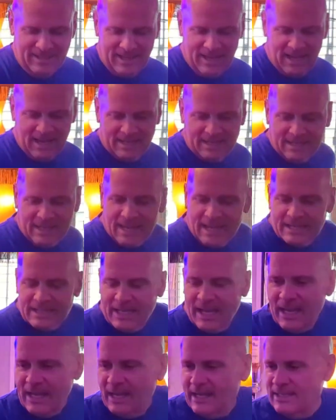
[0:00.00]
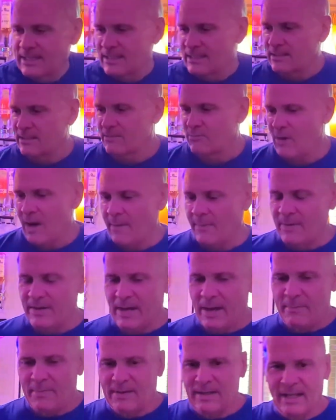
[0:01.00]
And yeah, and just wrap it
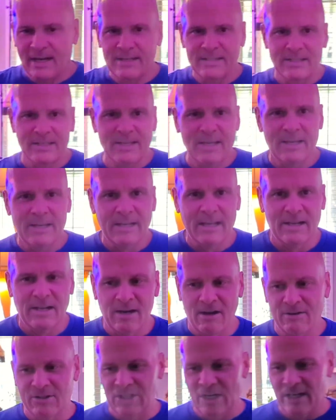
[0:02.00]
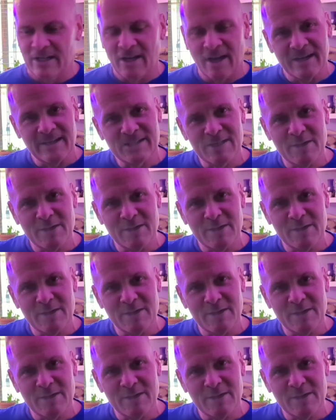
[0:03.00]
up and let it sit, and then I'll check on it